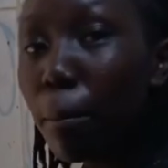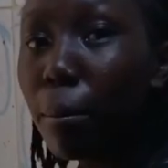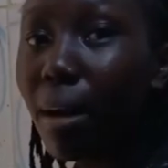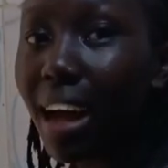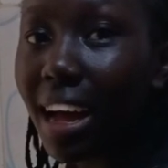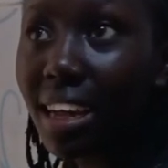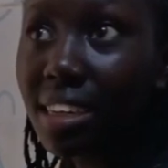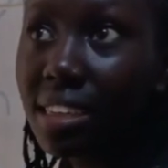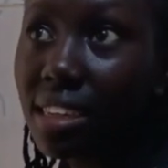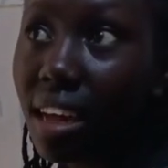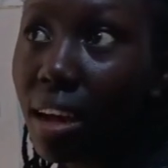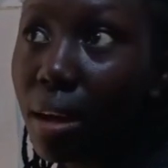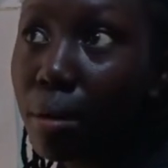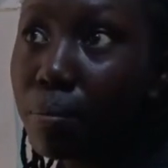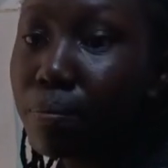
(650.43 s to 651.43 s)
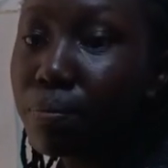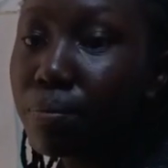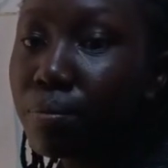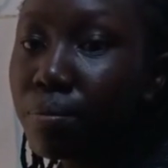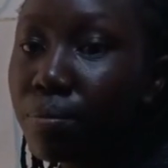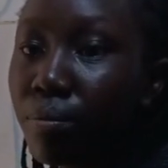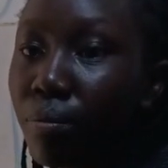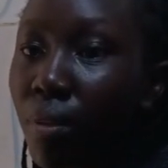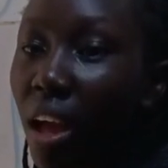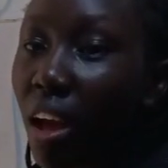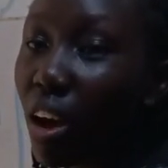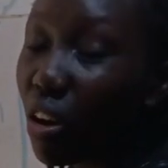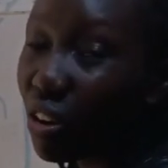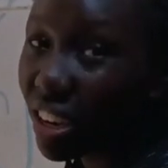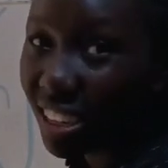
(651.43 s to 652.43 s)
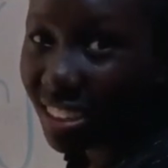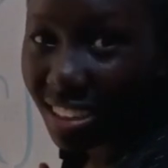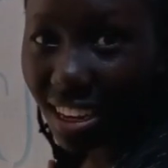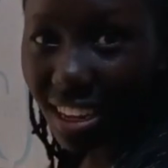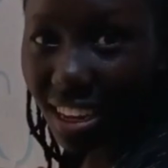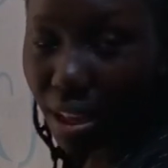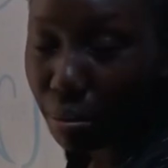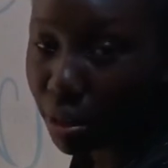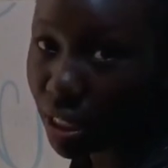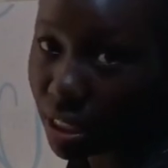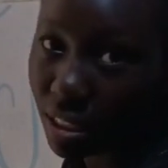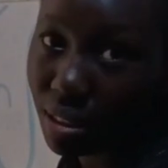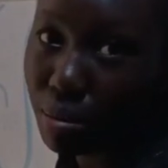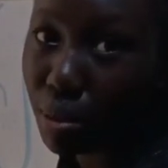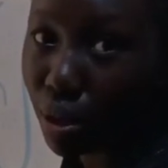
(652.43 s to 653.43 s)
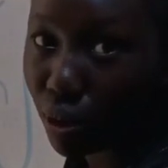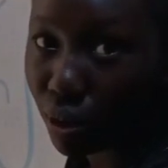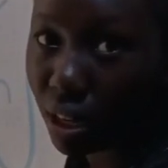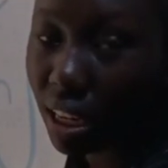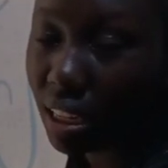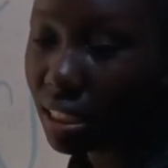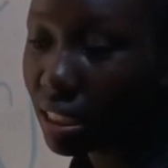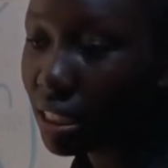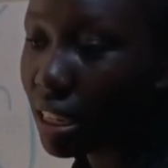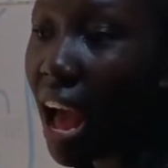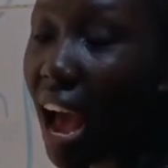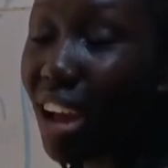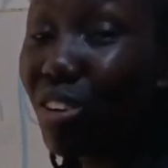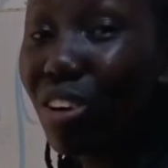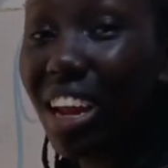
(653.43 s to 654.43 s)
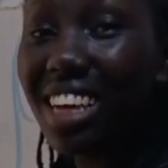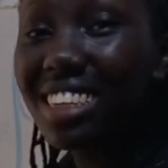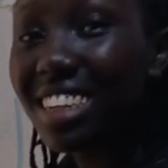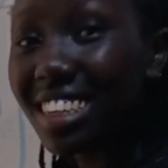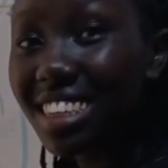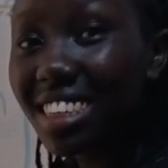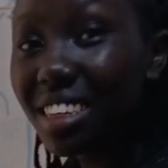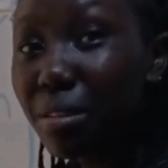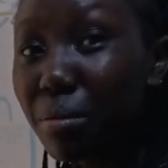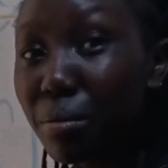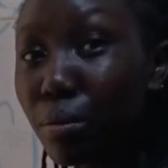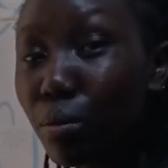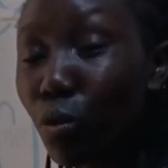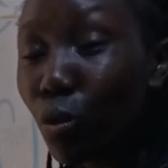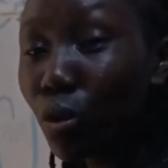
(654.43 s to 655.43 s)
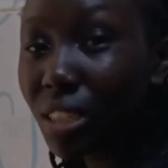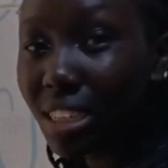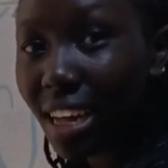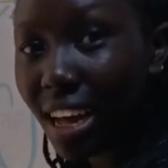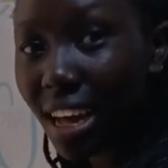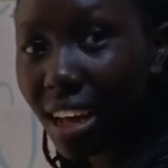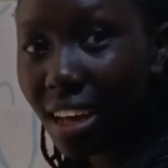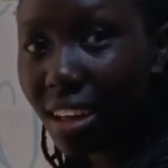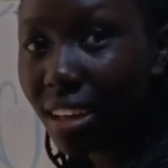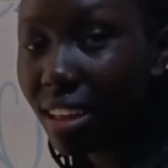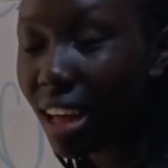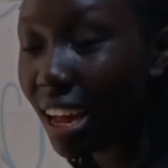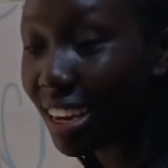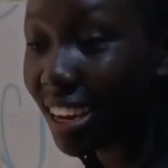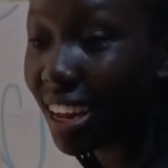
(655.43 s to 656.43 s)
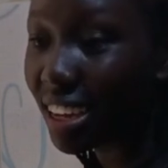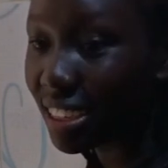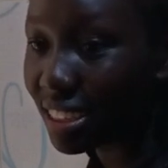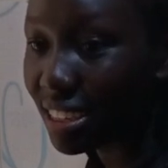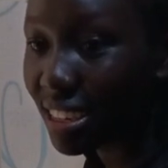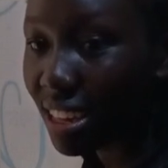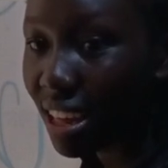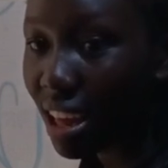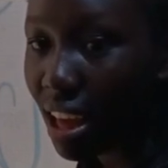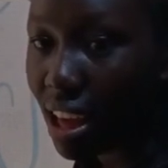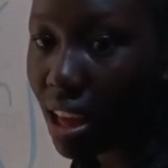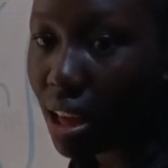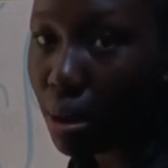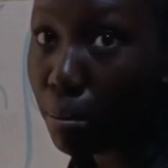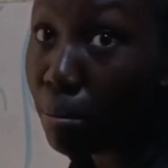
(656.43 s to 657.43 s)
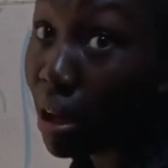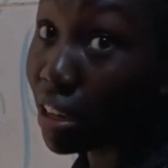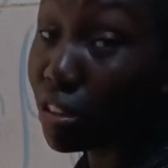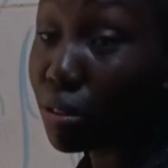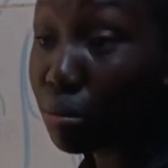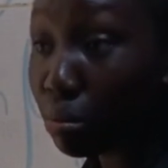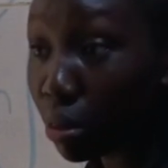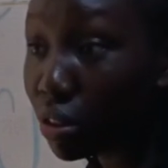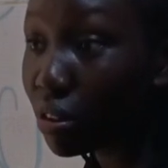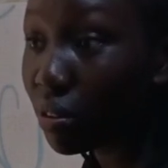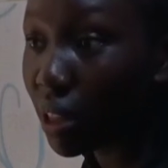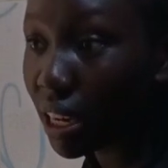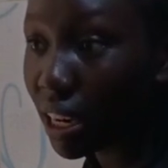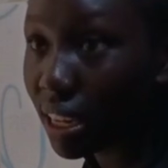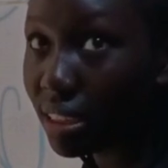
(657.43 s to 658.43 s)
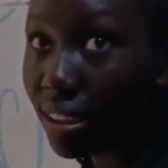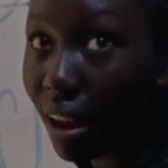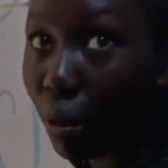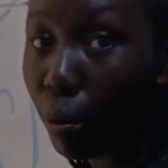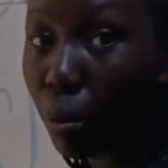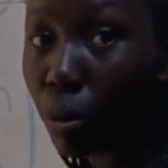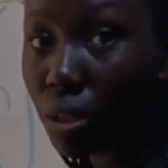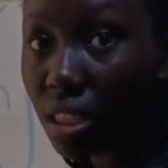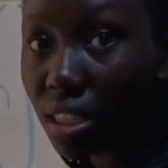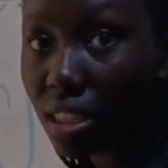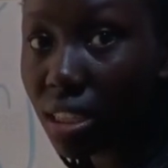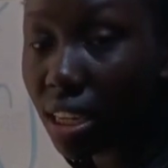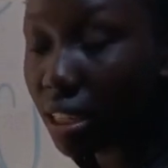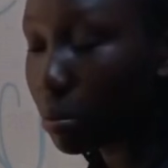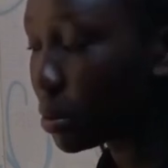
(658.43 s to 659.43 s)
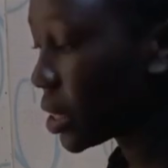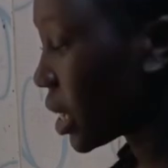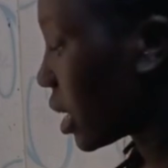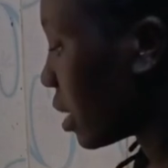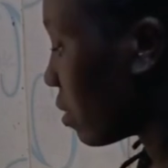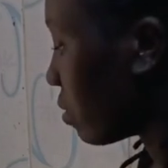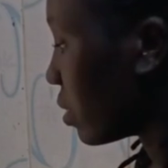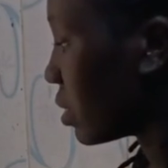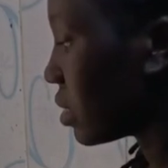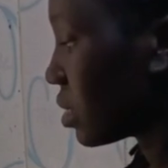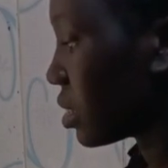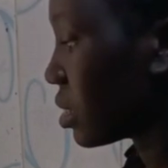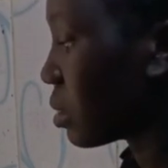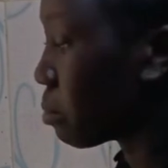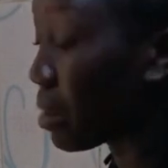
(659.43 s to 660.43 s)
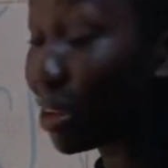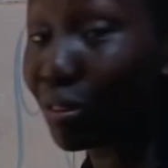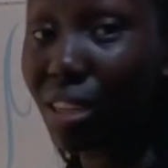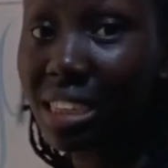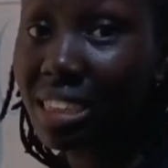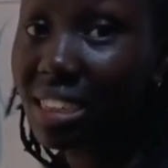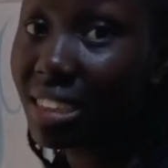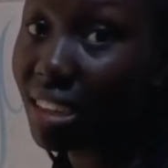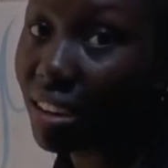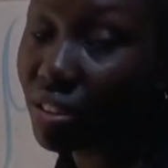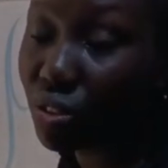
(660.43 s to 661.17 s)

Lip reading: but honestly, let me just be honest. I don't like touching water at night, but most of the days I'll wash it, especially if it's my utensils are